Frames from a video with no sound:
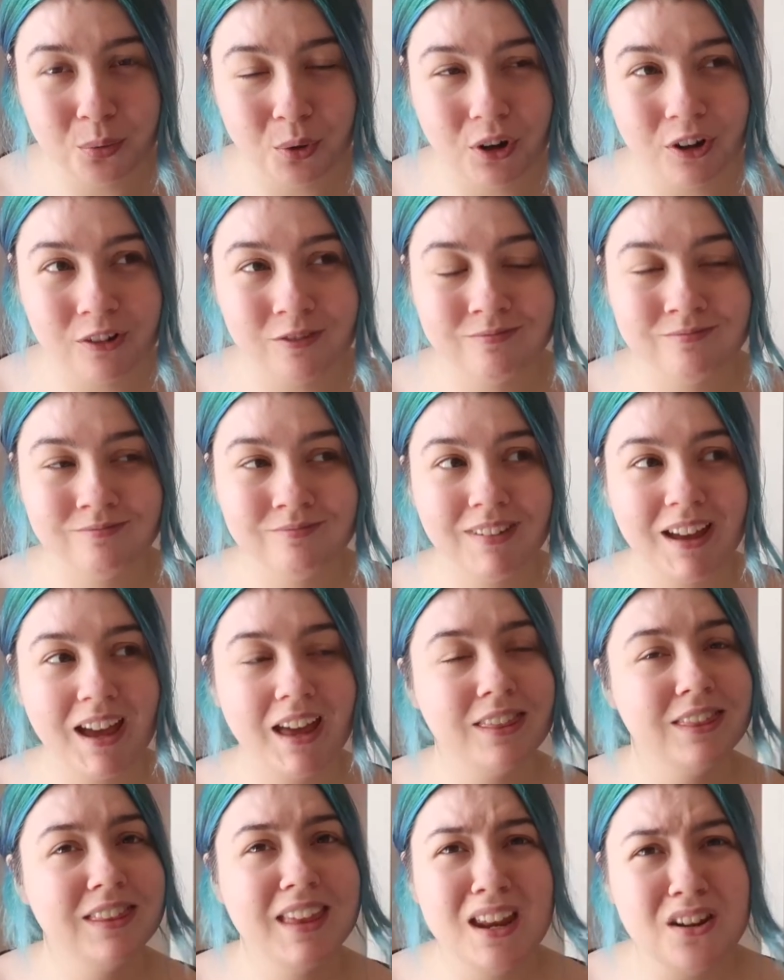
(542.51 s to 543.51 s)
1,
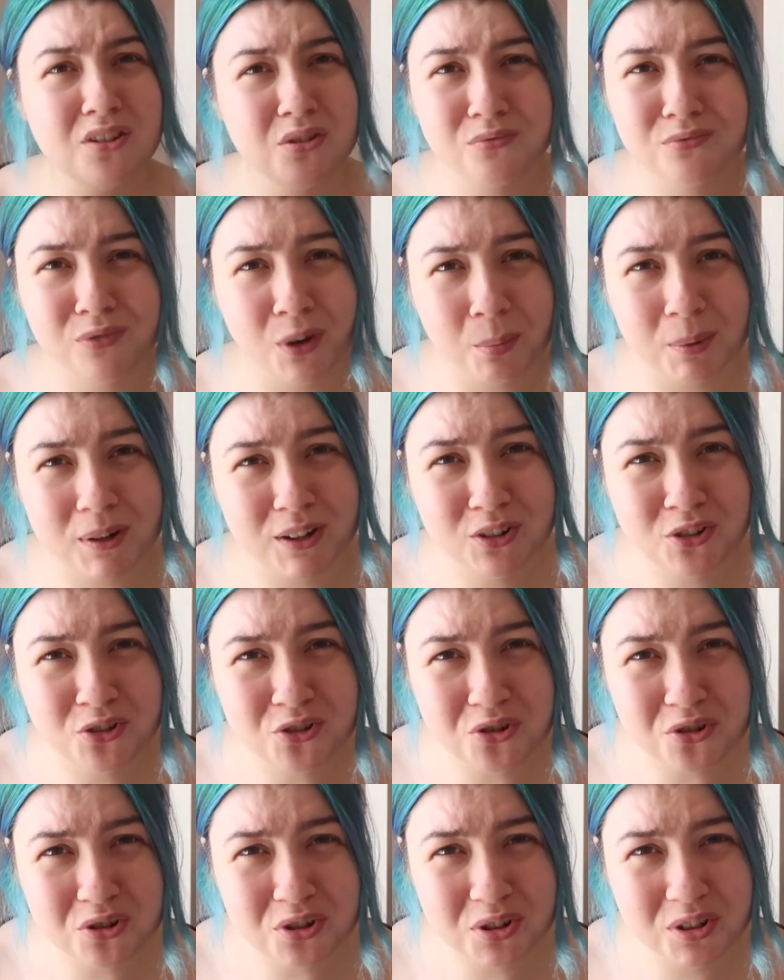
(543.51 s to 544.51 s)
they end up robbing a
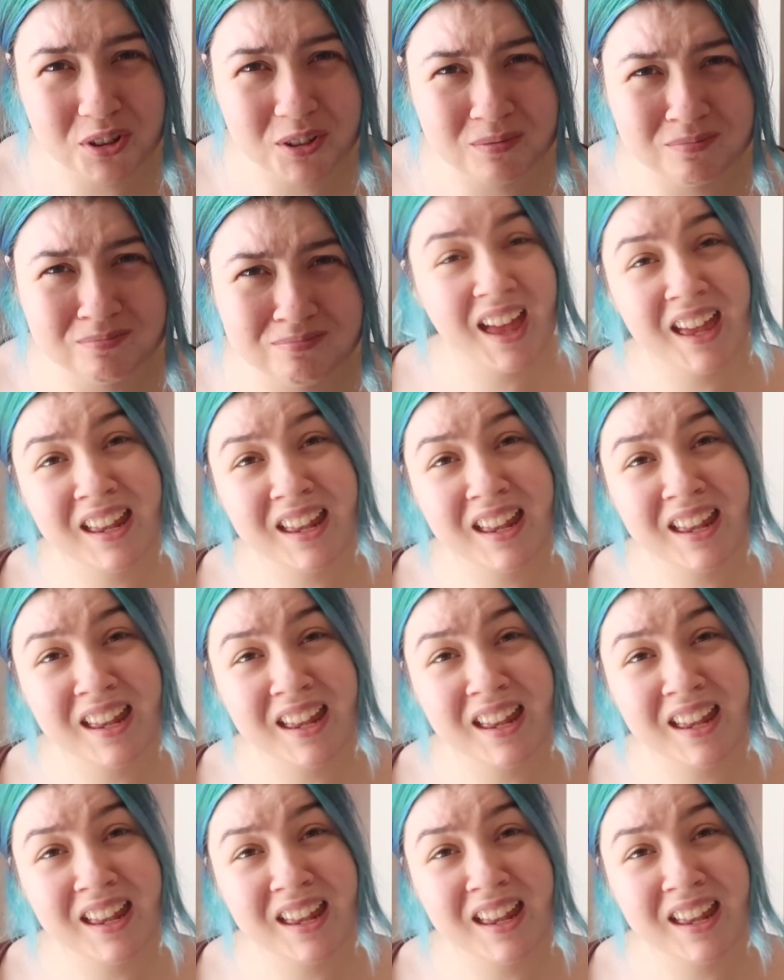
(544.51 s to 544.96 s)
store.